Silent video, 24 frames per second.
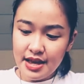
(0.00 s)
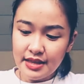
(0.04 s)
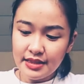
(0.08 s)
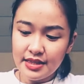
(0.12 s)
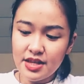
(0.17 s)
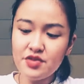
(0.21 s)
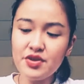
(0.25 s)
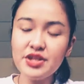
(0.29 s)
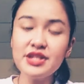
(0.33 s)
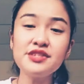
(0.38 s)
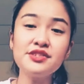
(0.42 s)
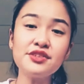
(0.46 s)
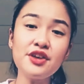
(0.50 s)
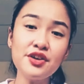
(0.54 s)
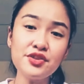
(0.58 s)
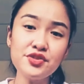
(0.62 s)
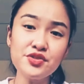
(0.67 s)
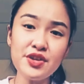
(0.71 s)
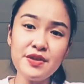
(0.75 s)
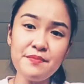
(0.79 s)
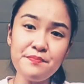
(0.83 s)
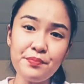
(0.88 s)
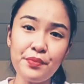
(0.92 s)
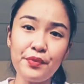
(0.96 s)
Now, it's
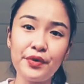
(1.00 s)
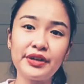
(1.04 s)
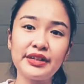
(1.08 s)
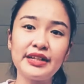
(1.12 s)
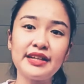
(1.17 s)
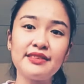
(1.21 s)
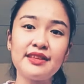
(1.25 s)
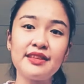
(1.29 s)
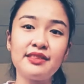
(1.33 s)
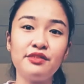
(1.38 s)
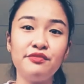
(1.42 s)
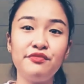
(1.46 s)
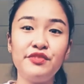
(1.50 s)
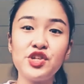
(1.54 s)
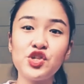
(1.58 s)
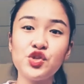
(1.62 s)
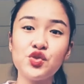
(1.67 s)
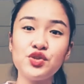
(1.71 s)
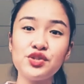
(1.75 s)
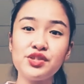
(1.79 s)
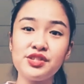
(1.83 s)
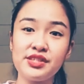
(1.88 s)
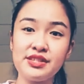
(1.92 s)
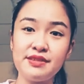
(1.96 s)
also important that
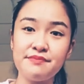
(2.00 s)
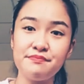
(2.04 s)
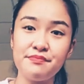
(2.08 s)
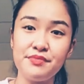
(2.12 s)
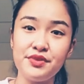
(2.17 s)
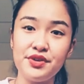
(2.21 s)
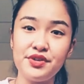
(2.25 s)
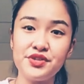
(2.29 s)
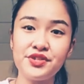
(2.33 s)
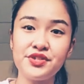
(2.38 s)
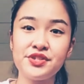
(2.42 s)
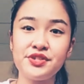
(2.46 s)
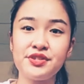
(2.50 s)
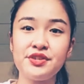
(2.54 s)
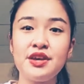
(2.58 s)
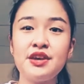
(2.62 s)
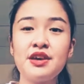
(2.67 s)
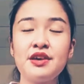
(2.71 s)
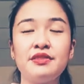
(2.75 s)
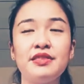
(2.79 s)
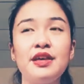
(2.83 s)
visual symbols,